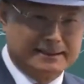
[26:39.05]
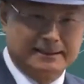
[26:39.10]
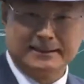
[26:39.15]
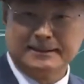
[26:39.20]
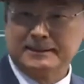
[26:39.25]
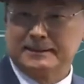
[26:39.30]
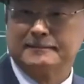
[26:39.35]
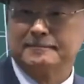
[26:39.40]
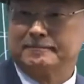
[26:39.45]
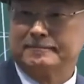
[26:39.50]

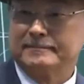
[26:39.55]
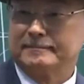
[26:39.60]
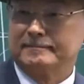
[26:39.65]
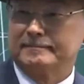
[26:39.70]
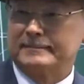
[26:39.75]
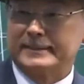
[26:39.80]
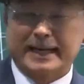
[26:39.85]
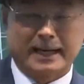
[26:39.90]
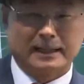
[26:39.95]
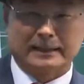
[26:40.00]
you
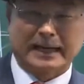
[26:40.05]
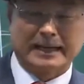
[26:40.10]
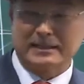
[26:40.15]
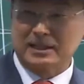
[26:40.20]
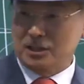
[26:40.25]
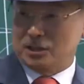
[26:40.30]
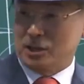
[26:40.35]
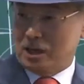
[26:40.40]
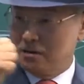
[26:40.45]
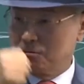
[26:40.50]
have to be
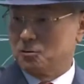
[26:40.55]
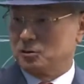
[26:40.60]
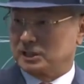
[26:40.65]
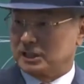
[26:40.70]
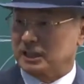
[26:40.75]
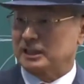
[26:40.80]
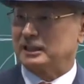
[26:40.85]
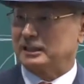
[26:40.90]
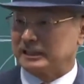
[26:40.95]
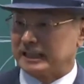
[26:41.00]
responsible
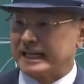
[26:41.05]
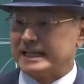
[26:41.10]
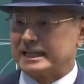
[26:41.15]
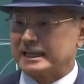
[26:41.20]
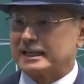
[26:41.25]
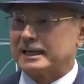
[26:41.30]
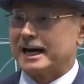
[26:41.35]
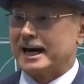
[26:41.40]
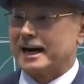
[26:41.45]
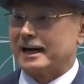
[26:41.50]
for them
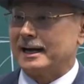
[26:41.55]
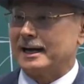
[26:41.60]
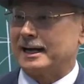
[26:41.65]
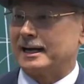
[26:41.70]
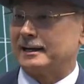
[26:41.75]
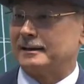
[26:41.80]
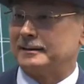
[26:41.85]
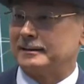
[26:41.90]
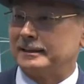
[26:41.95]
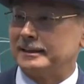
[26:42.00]
and
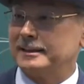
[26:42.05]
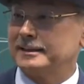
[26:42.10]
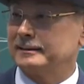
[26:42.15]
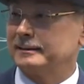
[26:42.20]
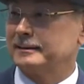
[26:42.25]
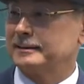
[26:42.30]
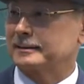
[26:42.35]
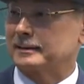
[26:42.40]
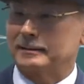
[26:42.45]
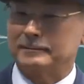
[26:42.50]

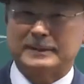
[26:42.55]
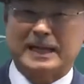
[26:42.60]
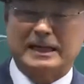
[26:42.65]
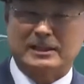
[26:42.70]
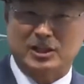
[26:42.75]
encourage them.